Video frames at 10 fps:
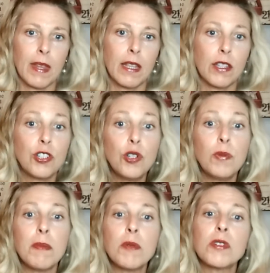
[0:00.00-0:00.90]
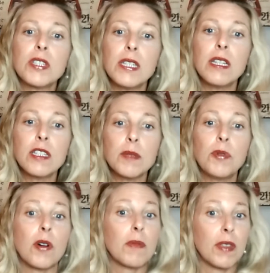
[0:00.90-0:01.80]
The 2 women were seeking
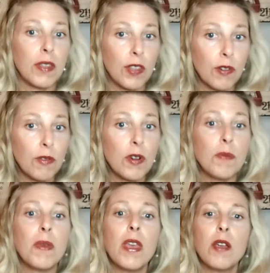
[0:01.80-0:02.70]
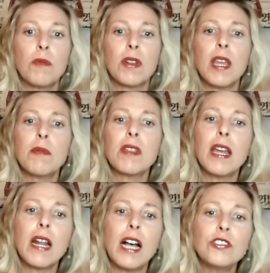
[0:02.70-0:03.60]
support within the group, where they were
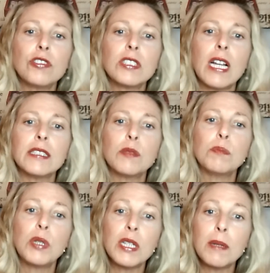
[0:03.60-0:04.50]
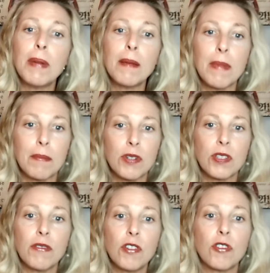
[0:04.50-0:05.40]
then ostracized and bullied by members
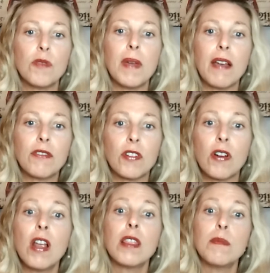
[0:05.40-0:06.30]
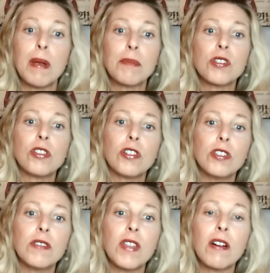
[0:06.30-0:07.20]
of the group after the members
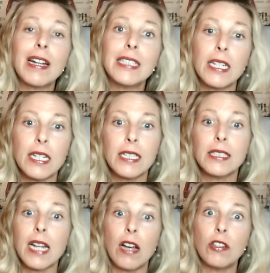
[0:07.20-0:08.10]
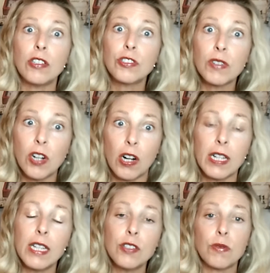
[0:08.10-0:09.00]
learned of their identities and outlooks
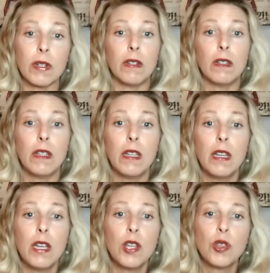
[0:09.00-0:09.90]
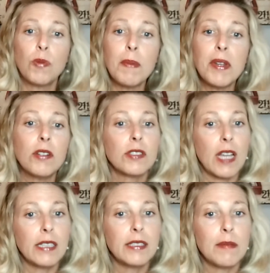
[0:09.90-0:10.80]
regarding Israel. The women, whose
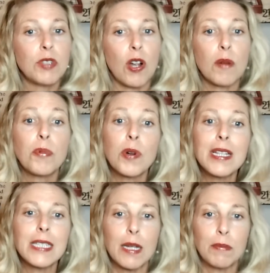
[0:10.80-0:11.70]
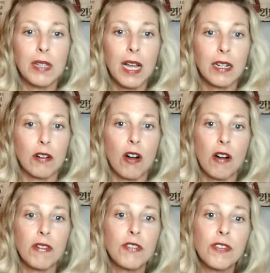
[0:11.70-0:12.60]
last names are Priest and Blodner,
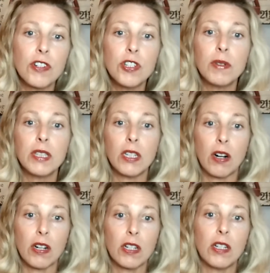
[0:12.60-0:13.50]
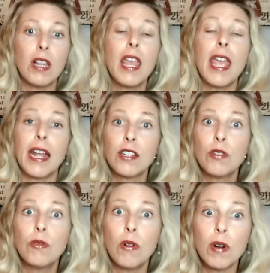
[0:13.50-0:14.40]
are referred to in the article, and
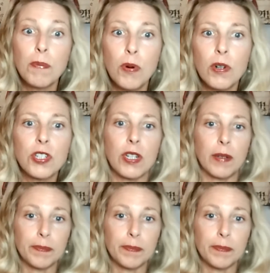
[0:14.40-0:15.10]
to quote a portion,